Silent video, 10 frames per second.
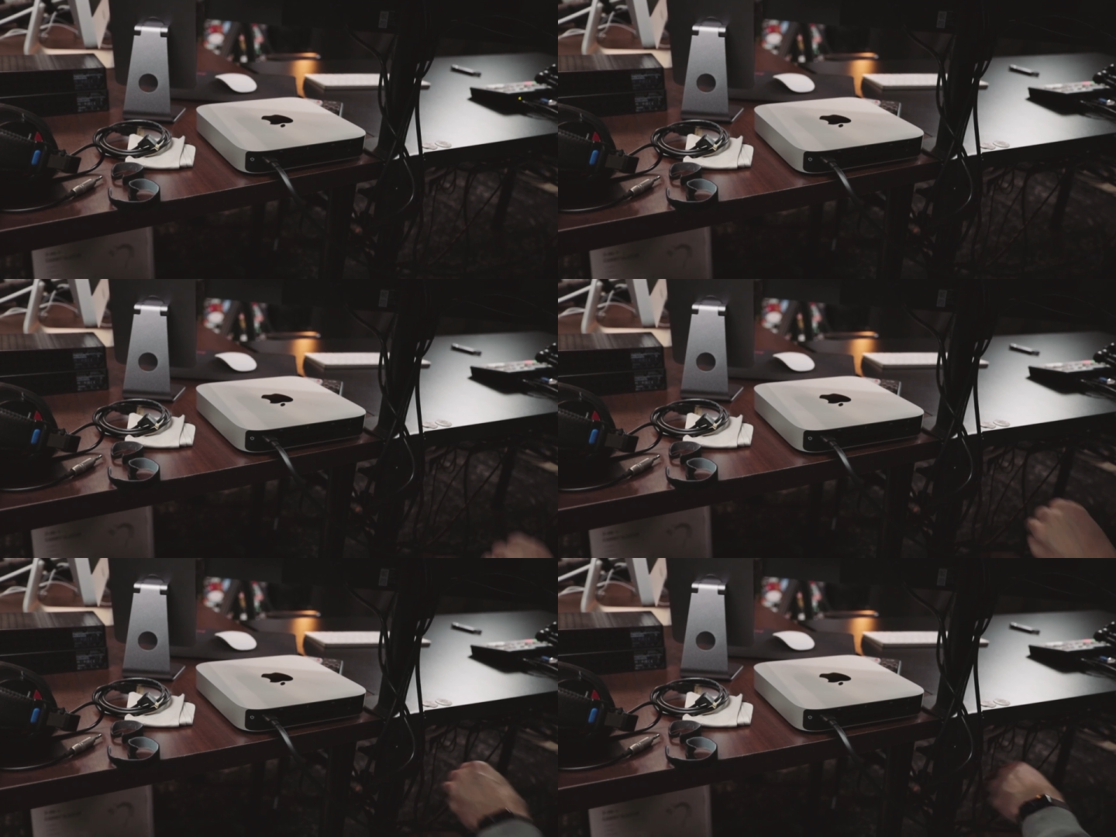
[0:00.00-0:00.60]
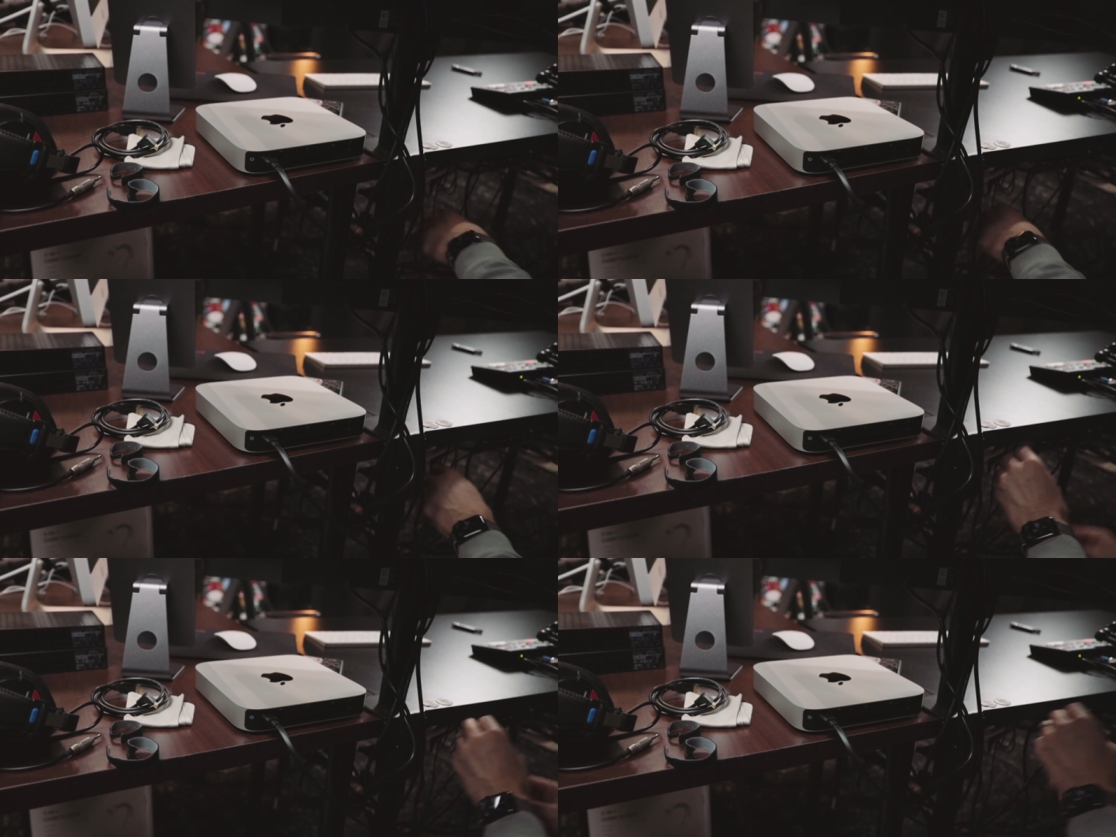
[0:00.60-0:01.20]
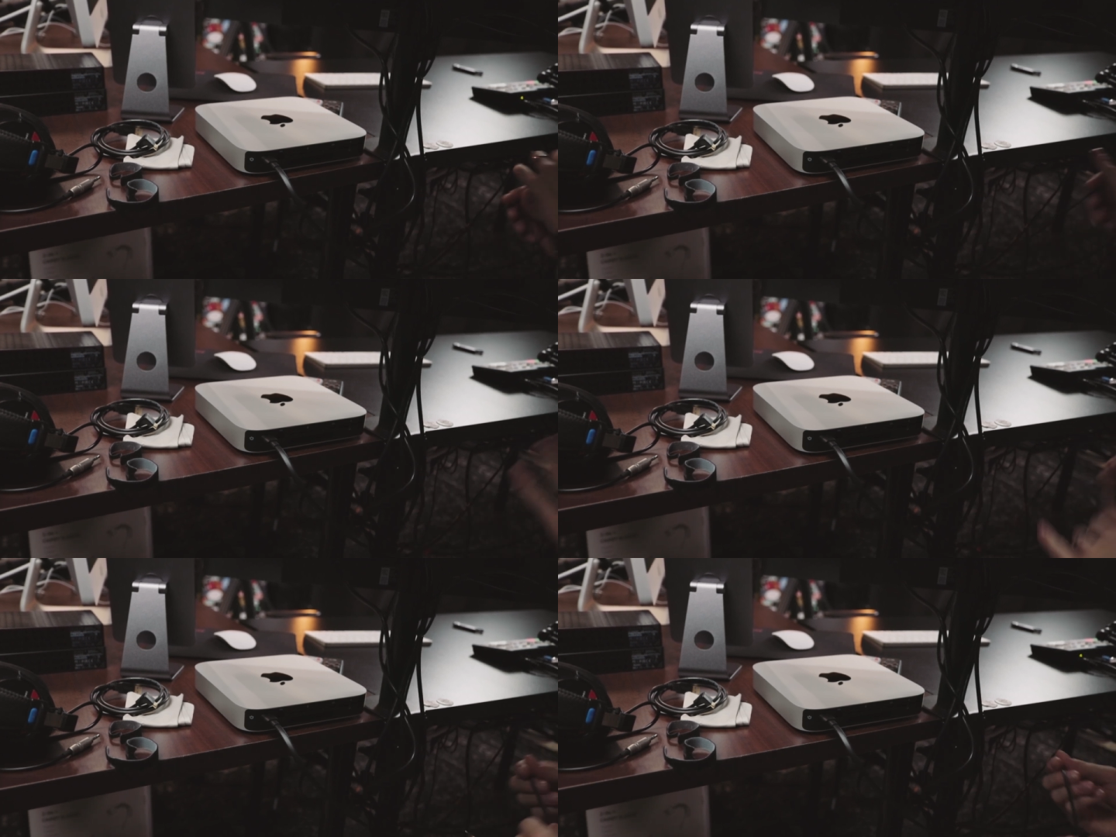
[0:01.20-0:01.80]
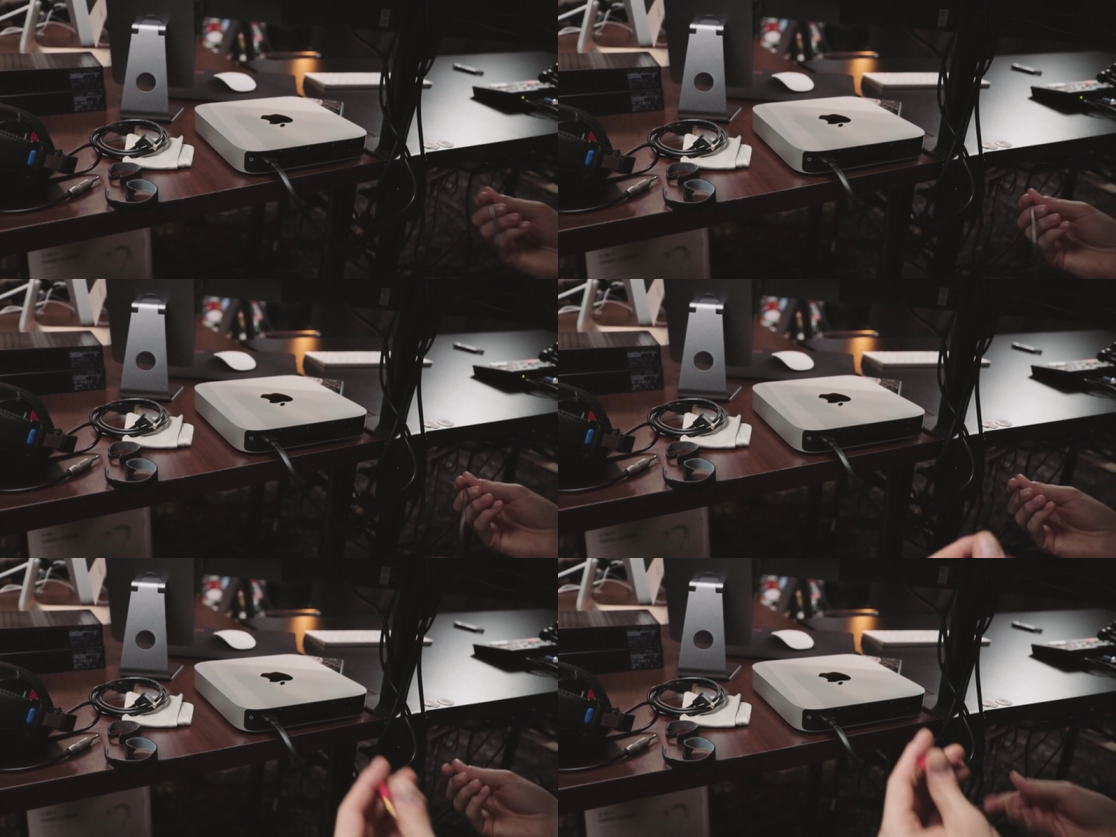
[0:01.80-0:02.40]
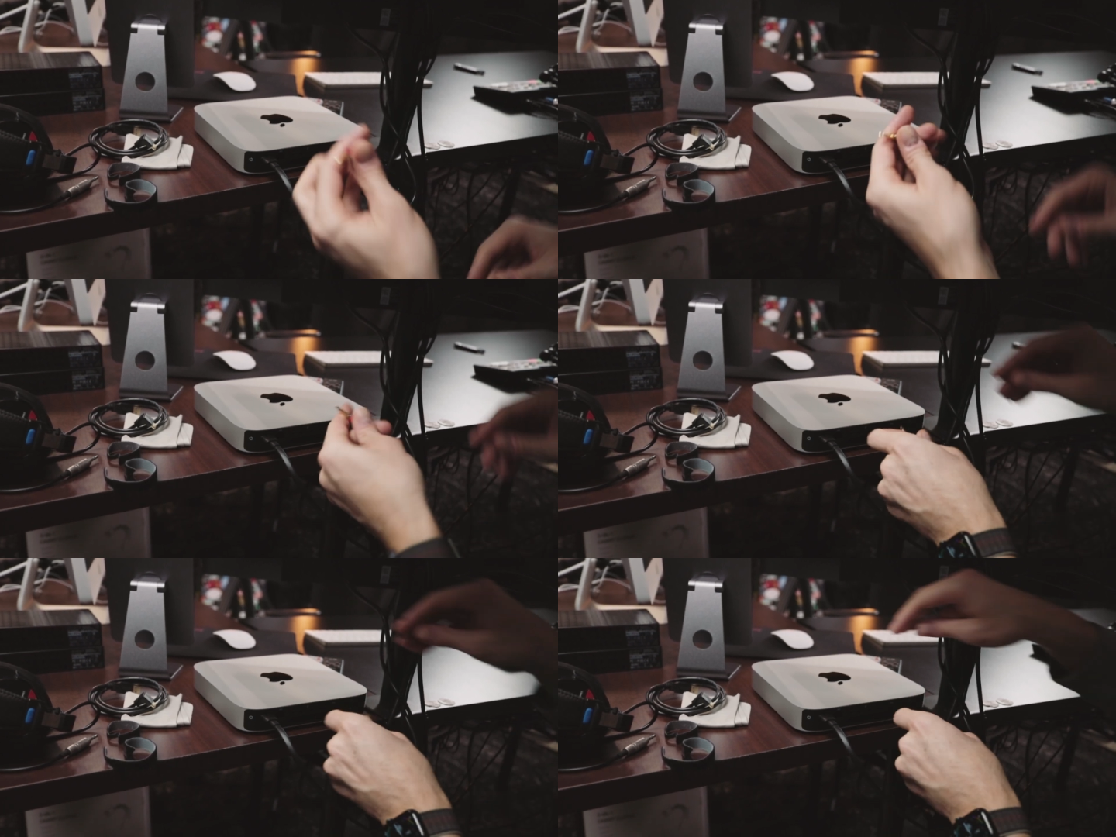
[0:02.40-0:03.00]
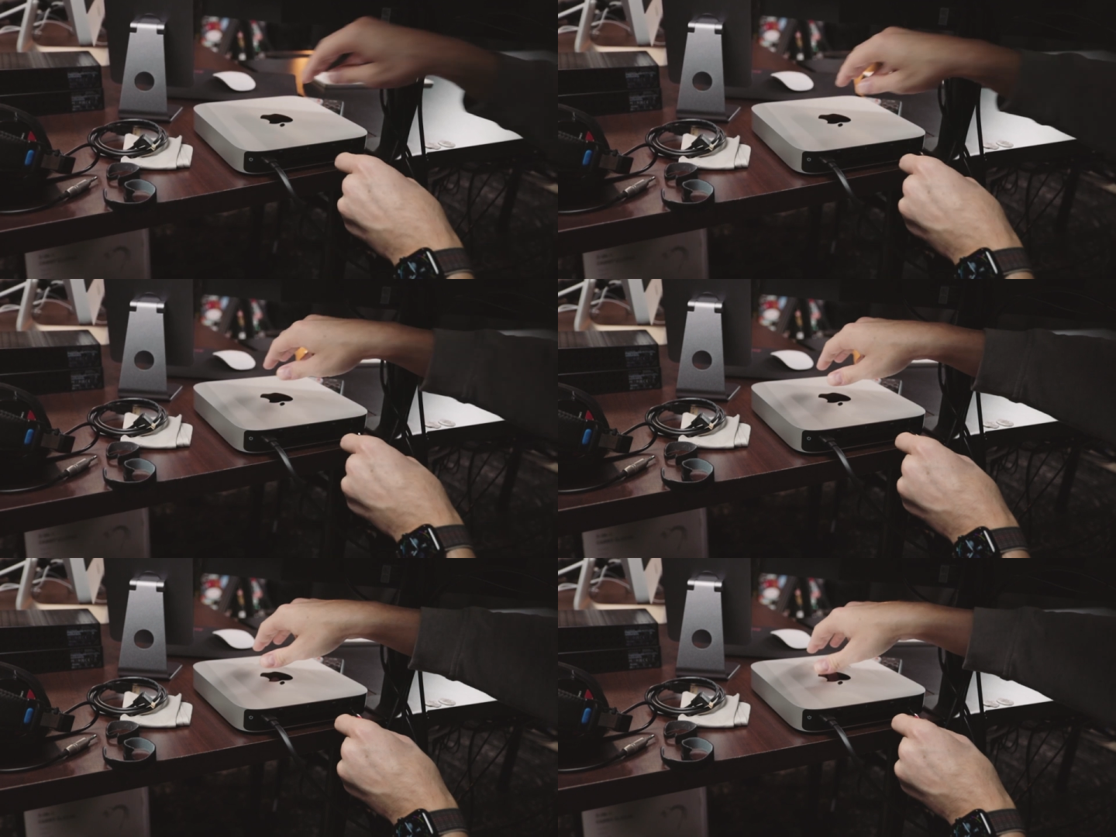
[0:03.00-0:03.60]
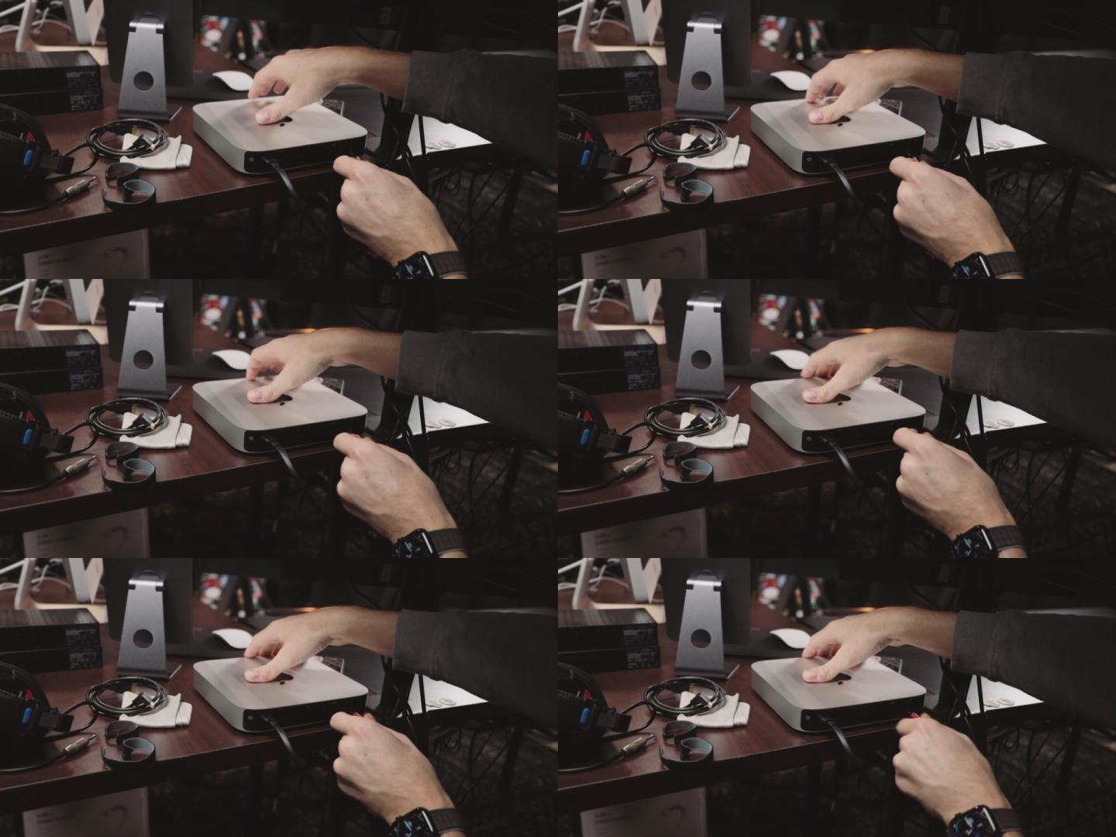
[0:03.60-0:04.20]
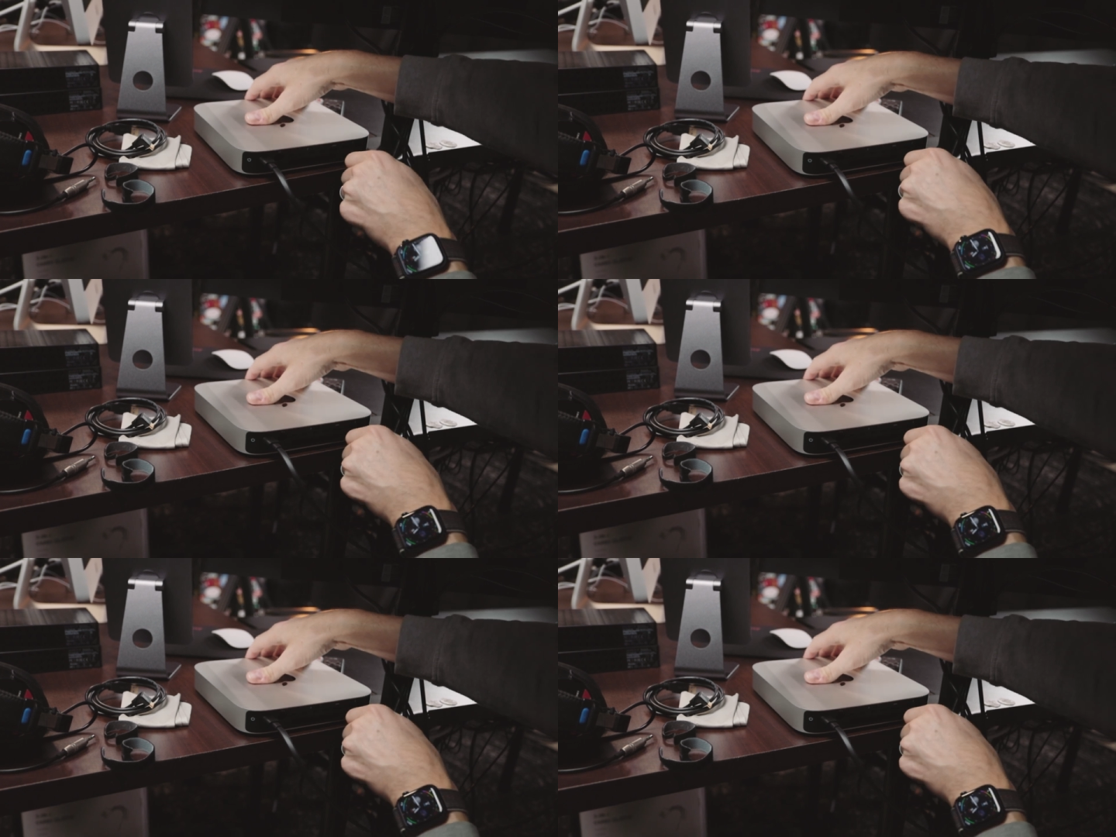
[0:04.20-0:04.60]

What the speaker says: [unreadable: no face in view]